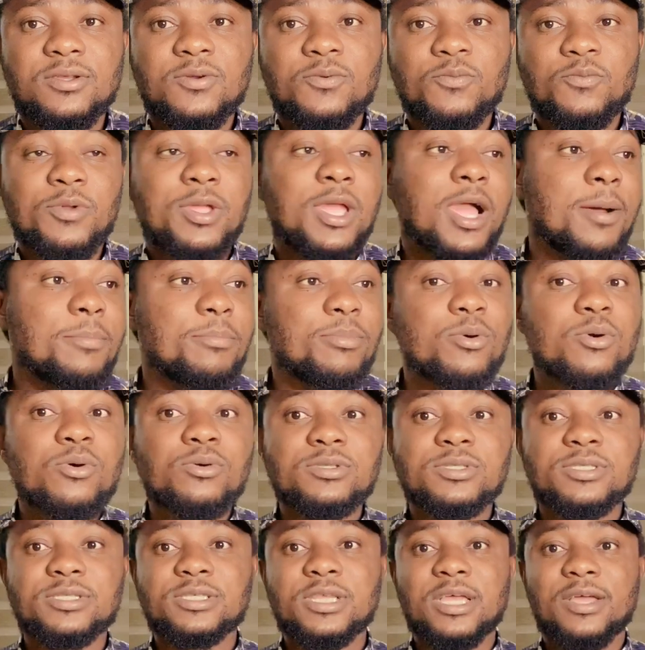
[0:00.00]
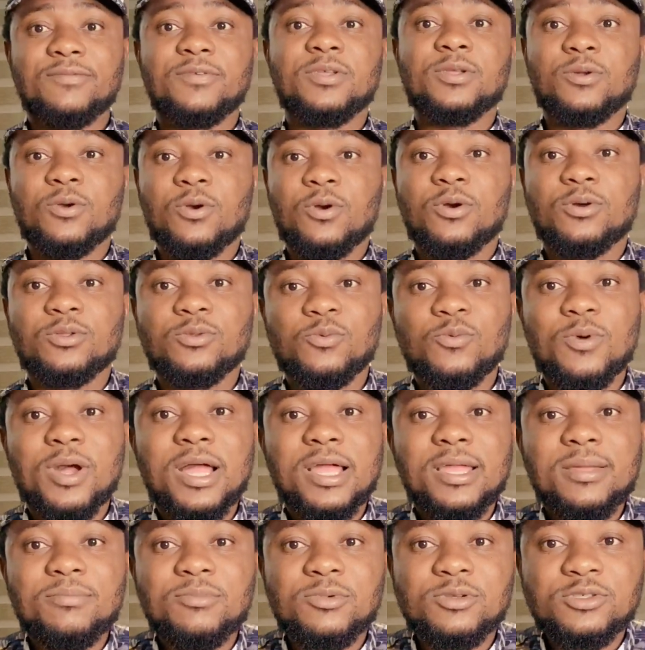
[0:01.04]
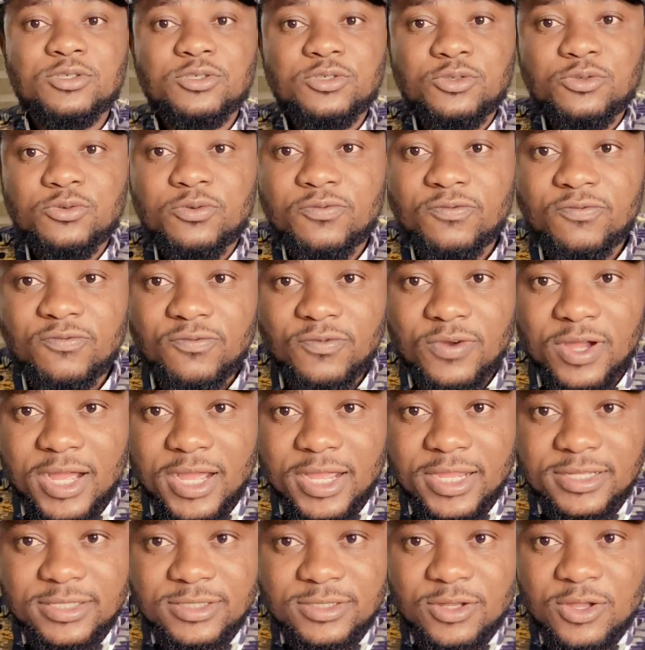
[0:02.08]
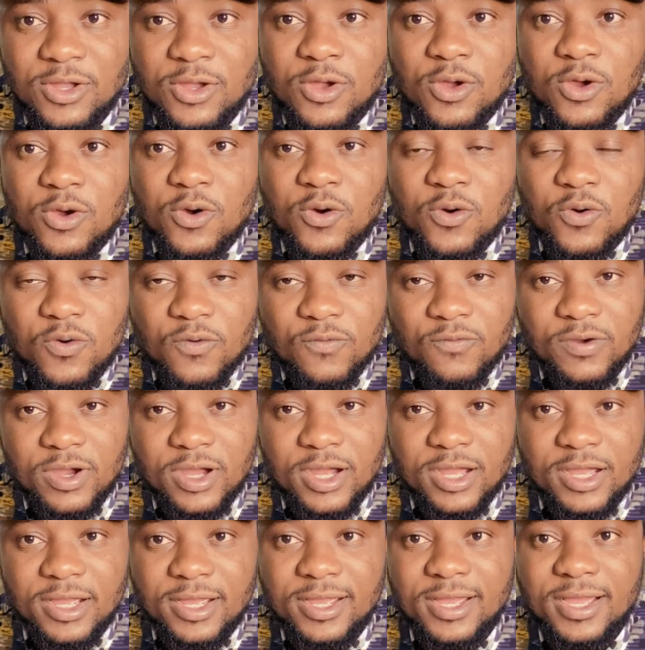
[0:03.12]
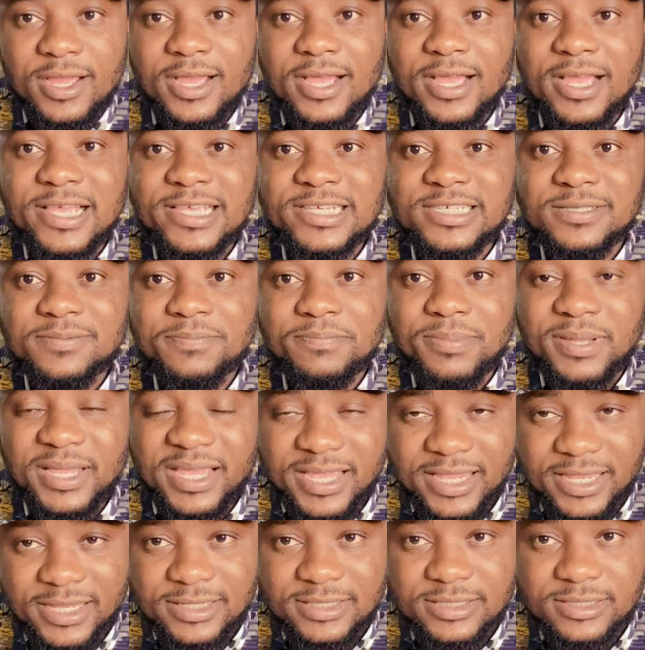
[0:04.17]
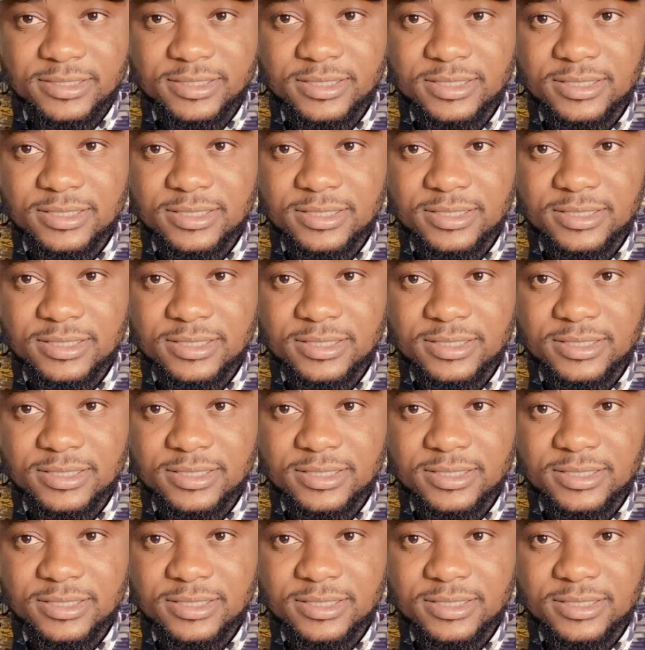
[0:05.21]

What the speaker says: We are both serving God. Why must you fight over a space?